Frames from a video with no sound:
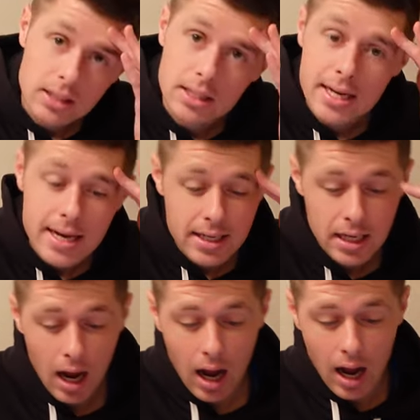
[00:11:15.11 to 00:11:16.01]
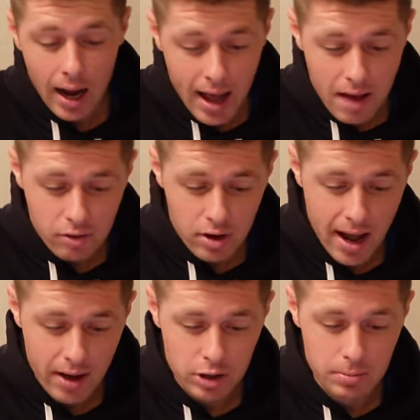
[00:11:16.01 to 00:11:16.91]
Did I ever
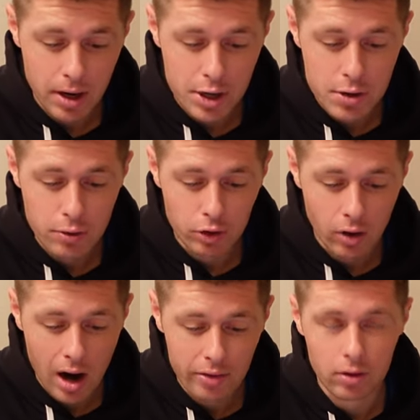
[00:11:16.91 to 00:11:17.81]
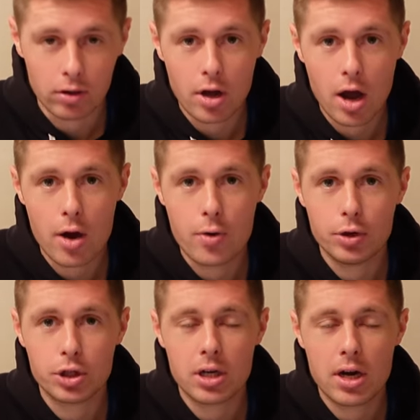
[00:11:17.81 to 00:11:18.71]
announce my new triathlon
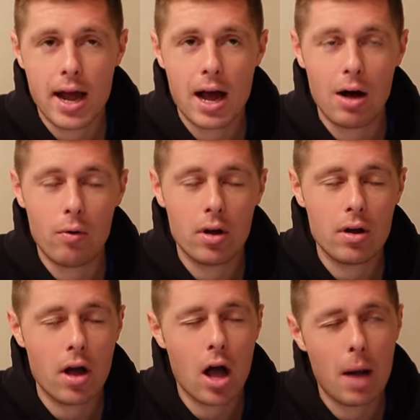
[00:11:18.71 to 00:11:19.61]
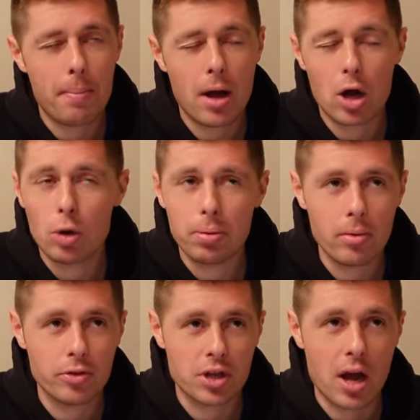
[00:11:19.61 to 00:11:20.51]
coach? Now, uh, but a couple of
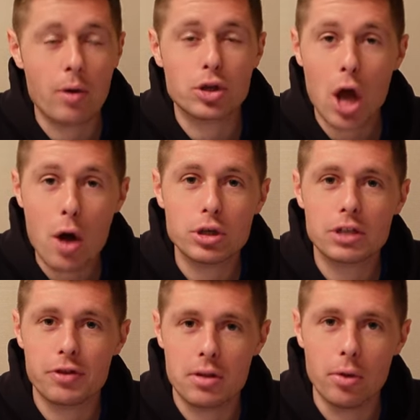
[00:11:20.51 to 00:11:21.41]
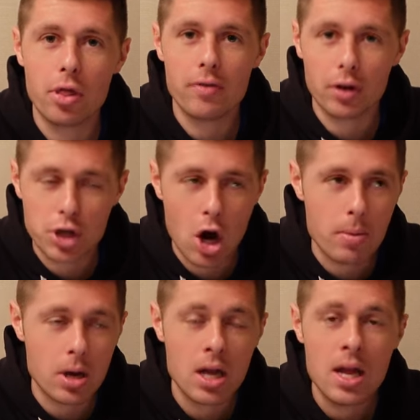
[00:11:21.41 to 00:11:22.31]
months ago, I was coached for the month of
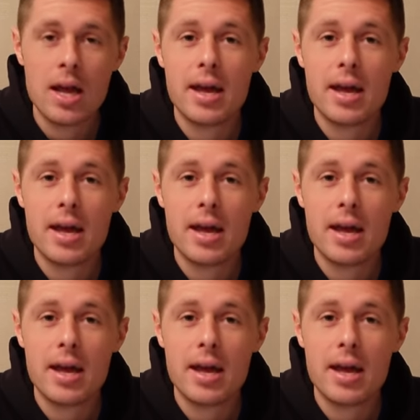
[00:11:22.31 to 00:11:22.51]
October.